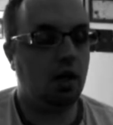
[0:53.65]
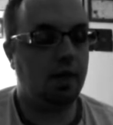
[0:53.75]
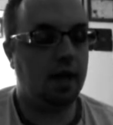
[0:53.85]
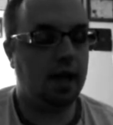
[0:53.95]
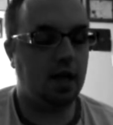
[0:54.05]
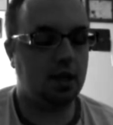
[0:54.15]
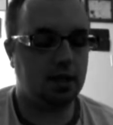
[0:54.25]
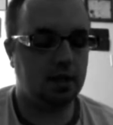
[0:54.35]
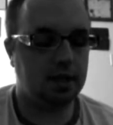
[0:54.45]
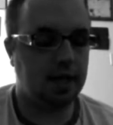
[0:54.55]
That
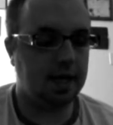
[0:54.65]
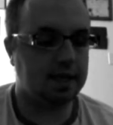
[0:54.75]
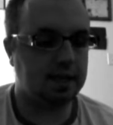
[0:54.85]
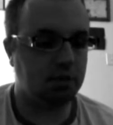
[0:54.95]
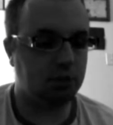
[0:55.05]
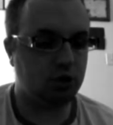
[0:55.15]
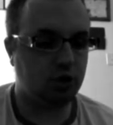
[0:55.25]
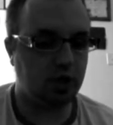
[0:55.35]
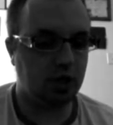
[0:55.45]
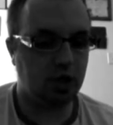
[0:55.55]
the deck's
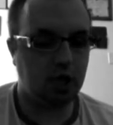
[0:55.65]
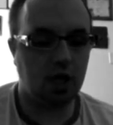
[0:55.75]
imagery